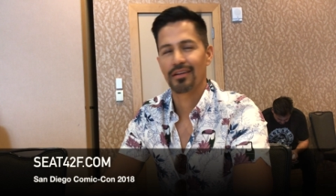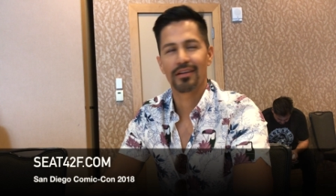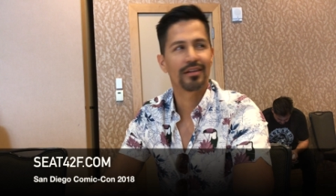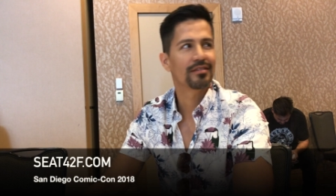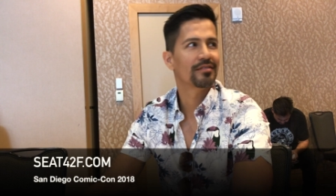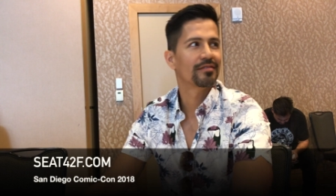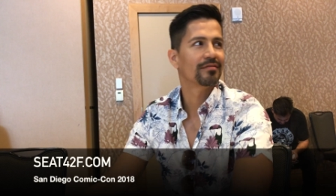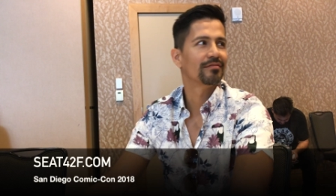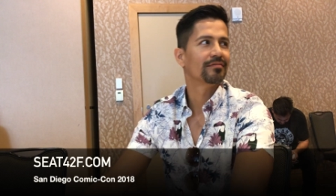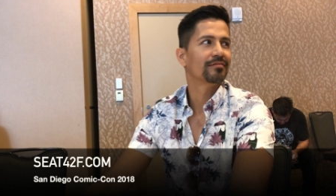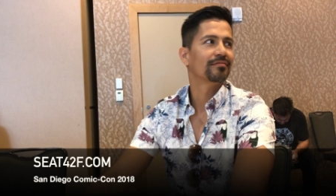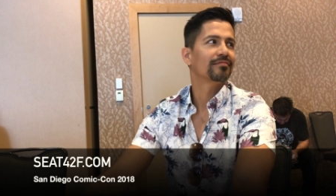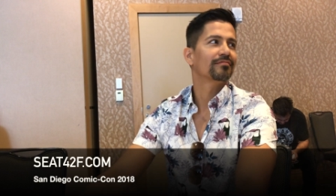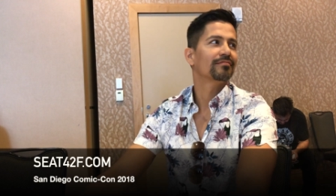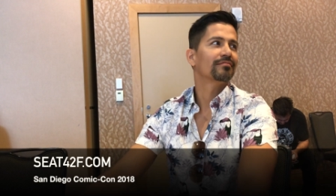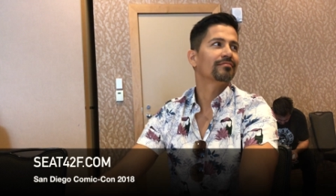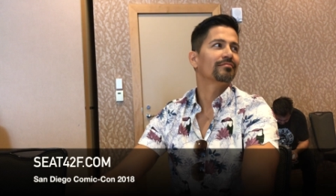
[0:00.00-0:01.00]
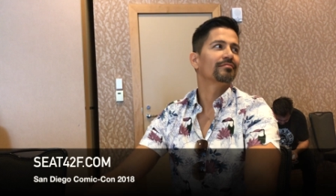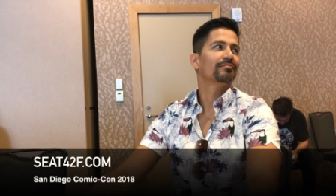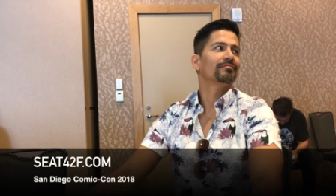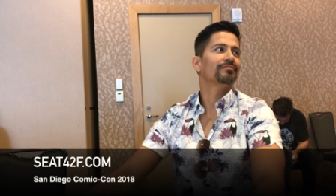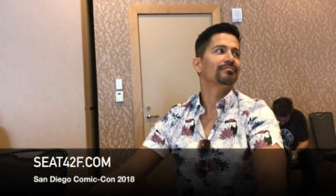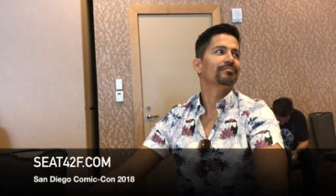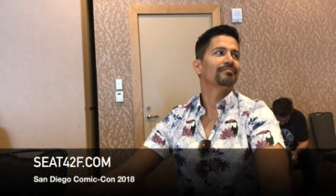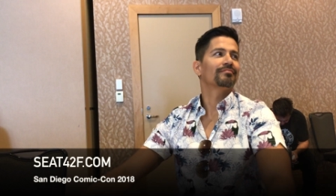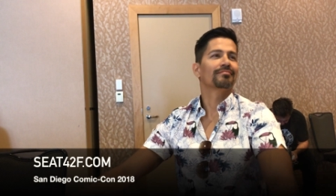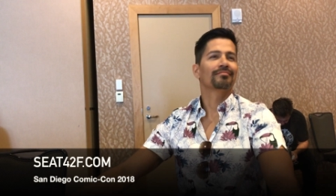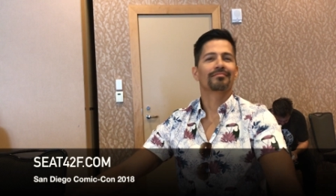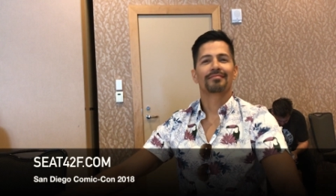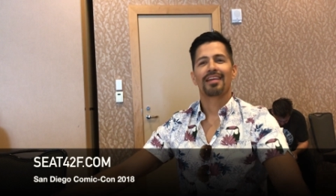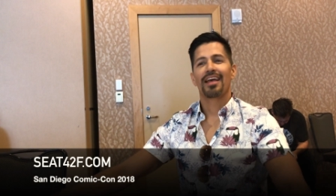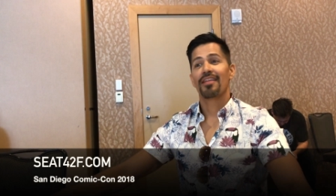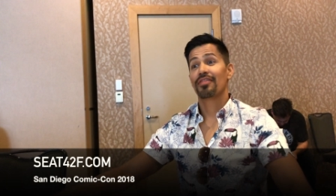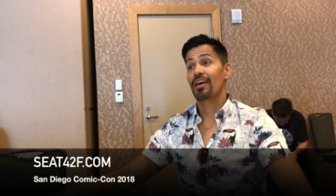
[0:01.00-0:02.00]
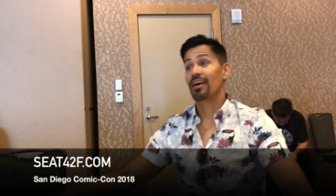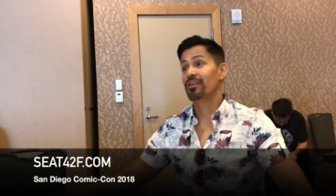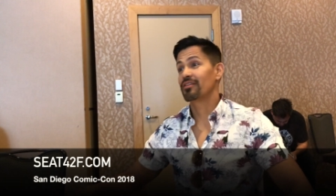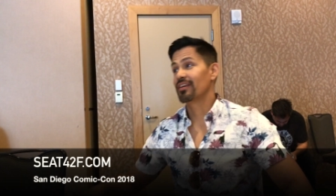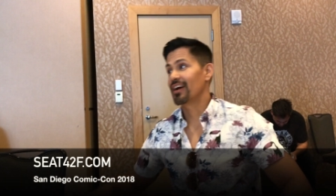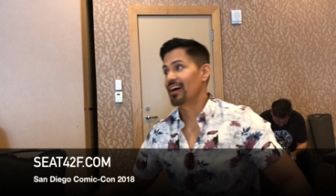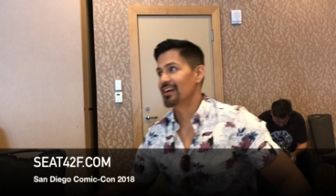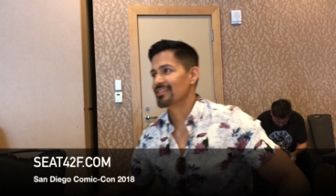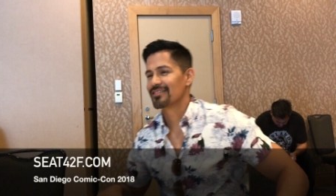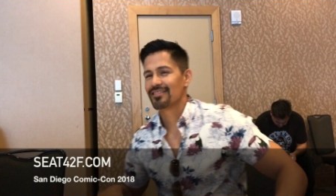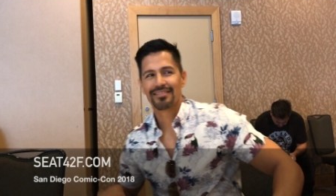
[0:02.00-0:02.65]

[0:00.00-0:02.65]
Thank you guys so much. Thank you. Thank you guys.